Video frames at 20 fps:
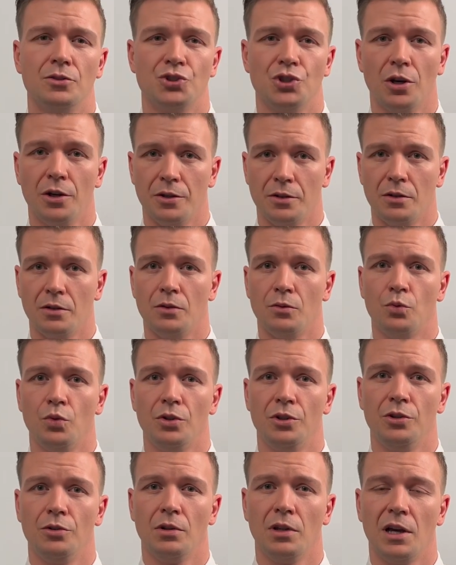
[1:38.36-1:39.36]
John,
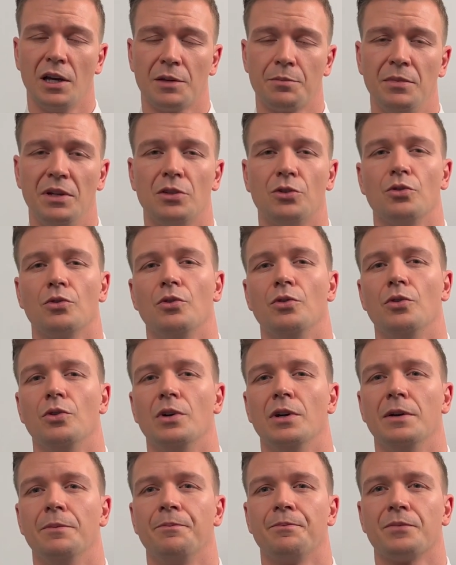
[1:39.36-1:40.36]
would you like me
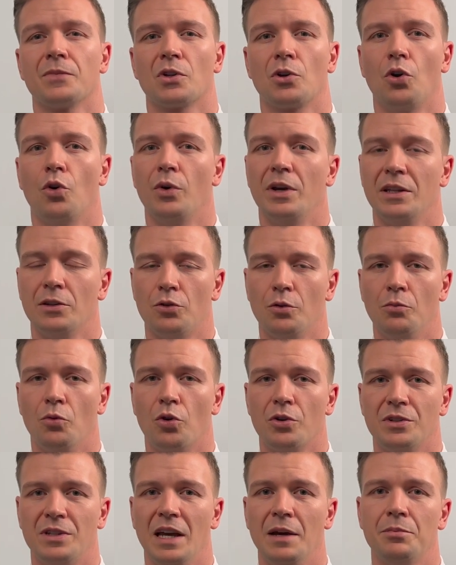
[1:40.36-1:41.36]
to go into
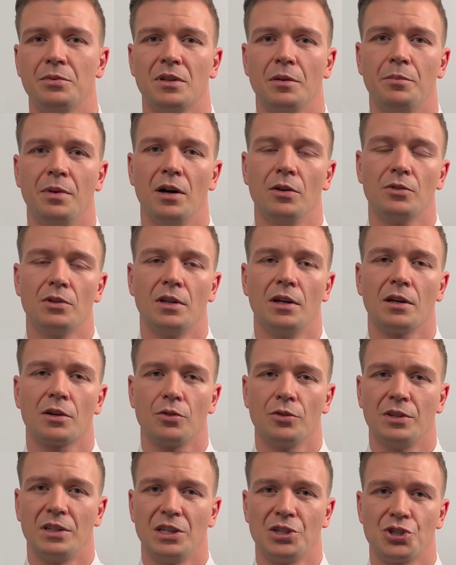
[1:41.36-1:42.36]
more depth about the
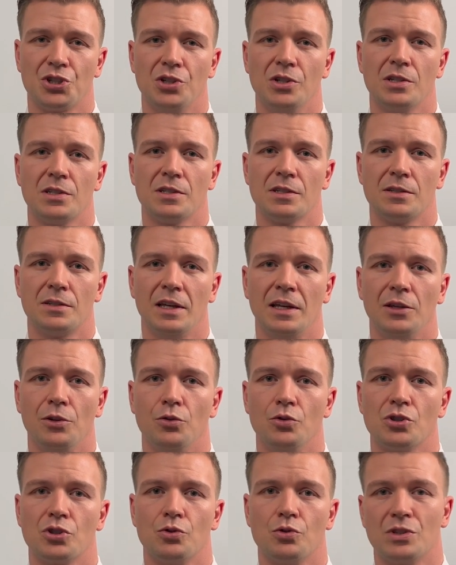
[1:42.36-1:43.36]
conditions they
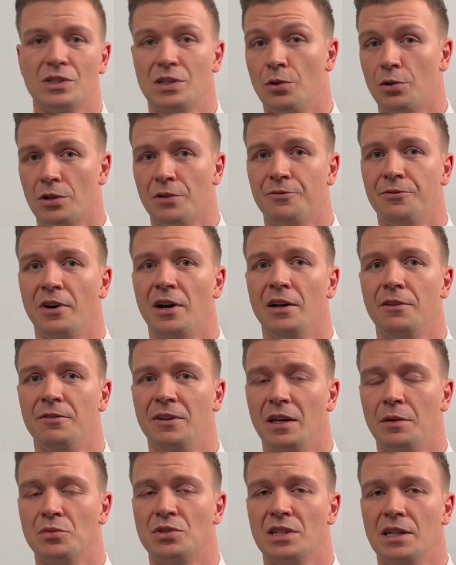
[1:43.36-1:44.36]
use to certify
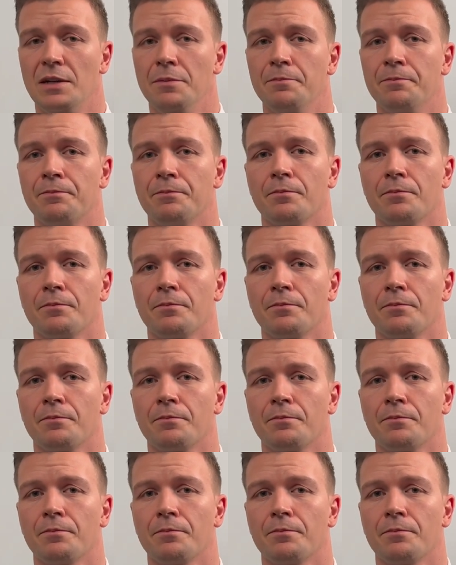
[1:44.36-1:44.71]
VMC?